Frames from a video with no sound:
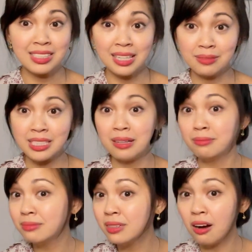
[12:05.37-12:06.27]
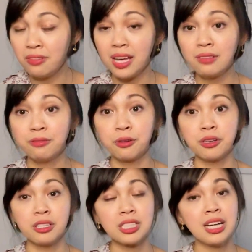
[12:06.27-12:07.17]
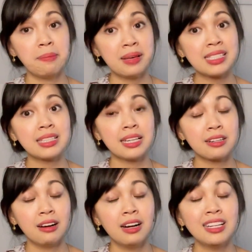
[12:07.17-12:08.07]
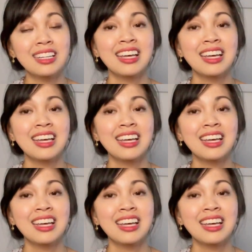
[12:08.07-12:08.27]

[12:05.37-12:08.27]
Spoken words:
some of it for your toppings later on.